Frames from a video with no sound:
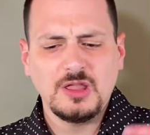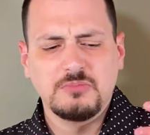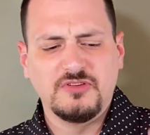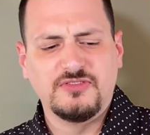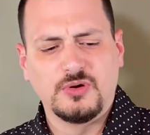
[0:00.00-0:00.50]

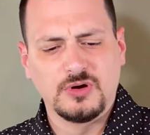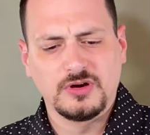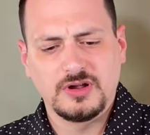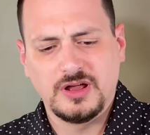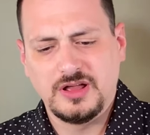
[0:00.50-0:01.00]

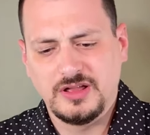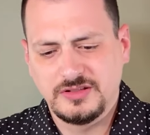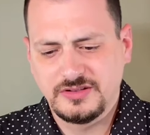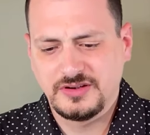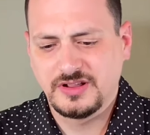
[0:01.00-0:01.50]
Before uh,
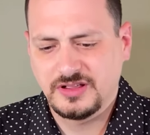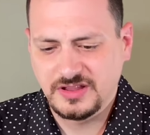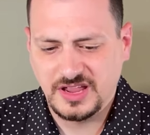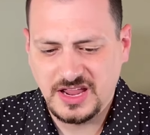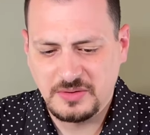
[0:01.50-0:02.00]
turning on
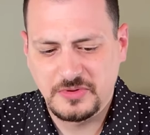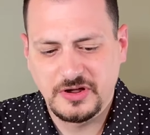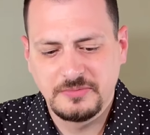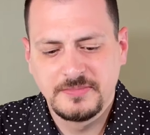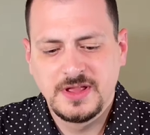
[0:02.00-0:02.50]
the camera,